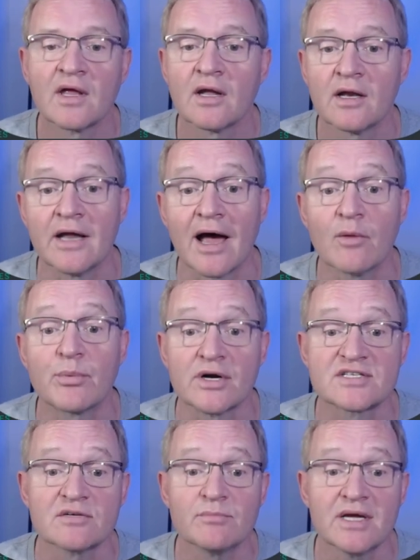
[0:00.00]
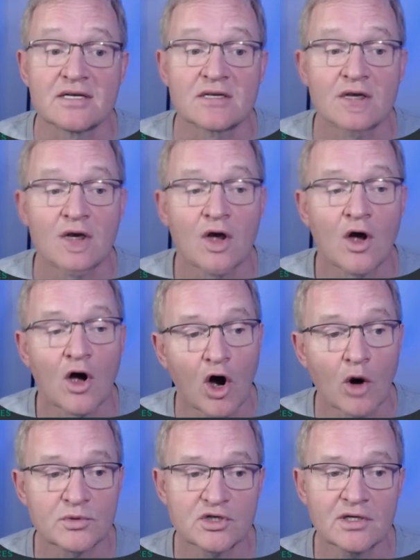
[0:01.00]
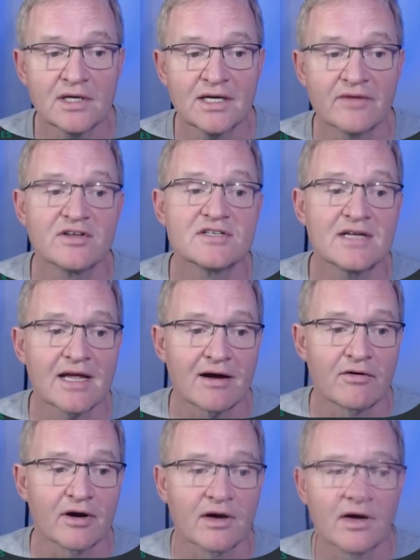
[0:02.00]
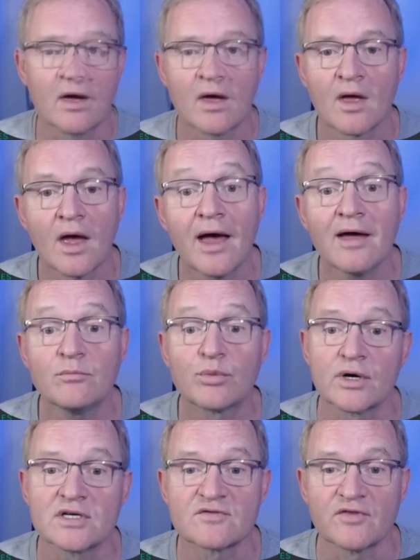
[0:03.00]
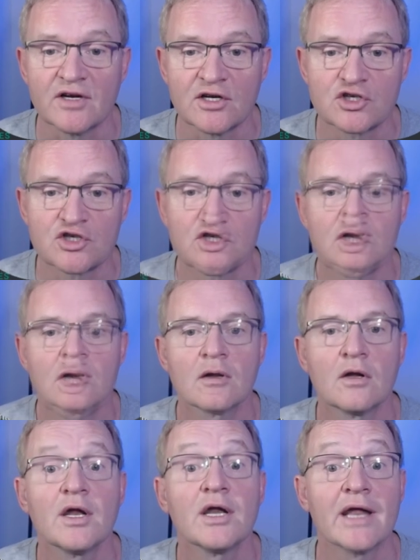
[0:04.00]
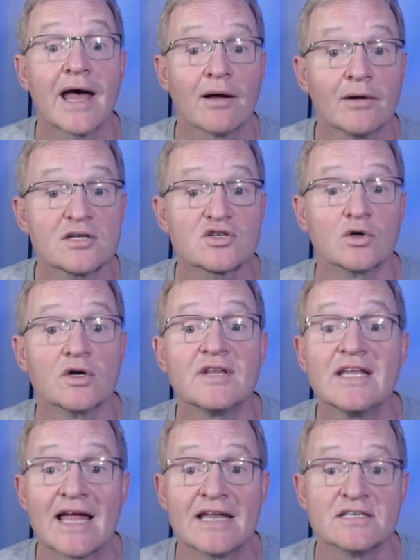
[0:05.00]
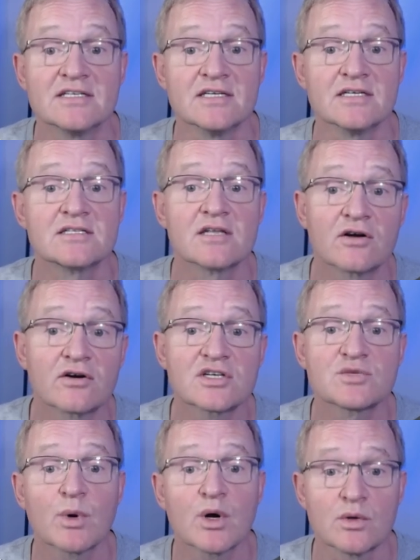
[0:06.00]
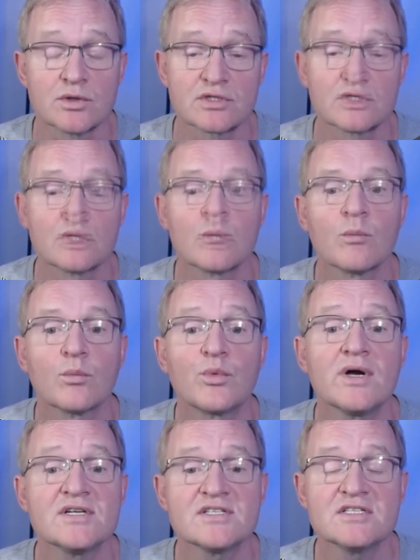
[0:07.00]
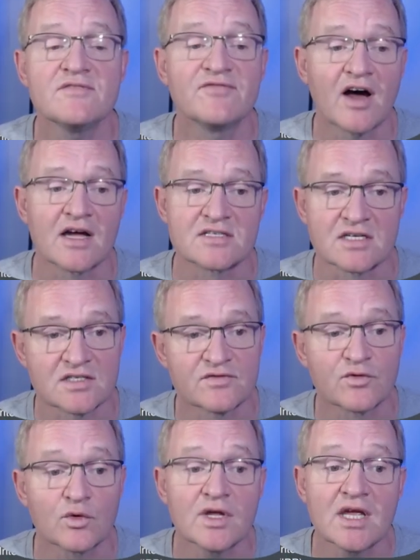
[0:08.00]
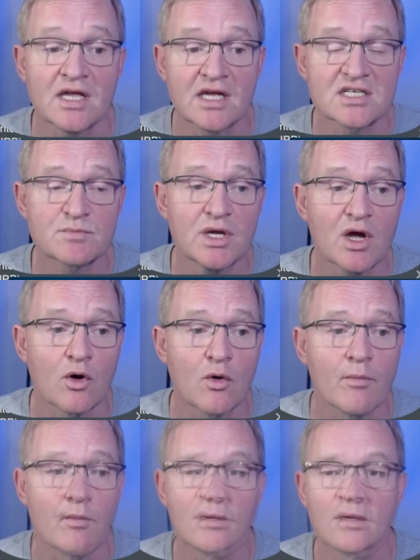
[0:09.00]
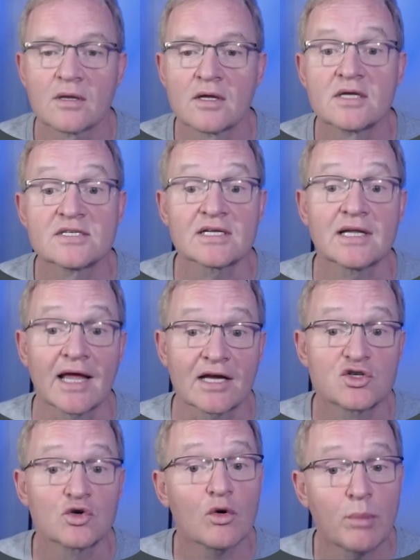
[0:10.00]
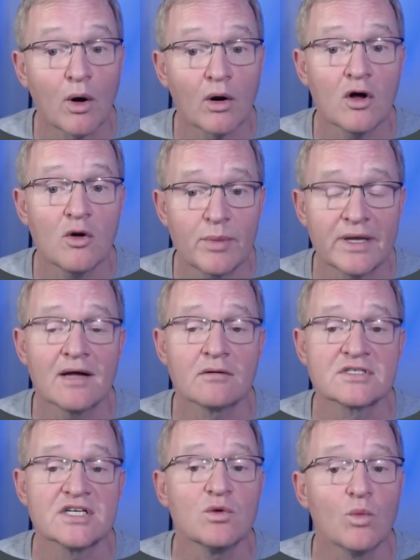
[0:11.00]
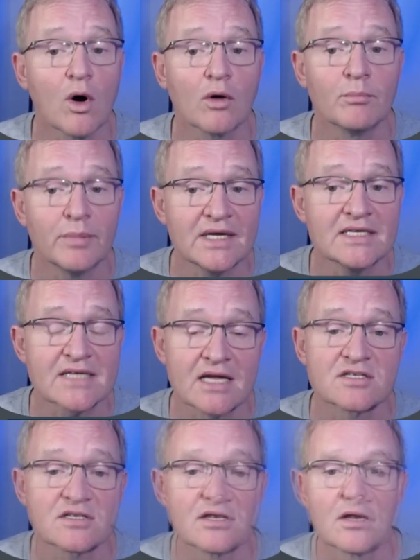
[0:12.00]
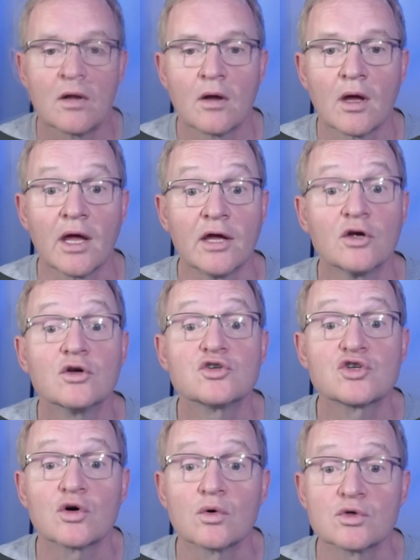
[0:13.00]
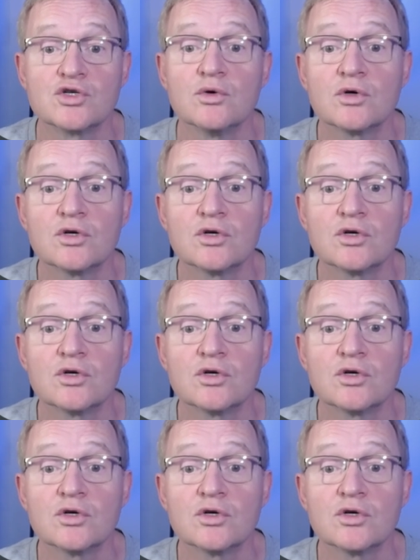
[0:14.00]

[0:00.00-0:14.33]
Now press Submit. Optionally give it an area and press Finish. Now let's look at the entities that are exposed. Press Devices for the ESP Home. Select your Apollo PLT-1B sensor. In Controls, you can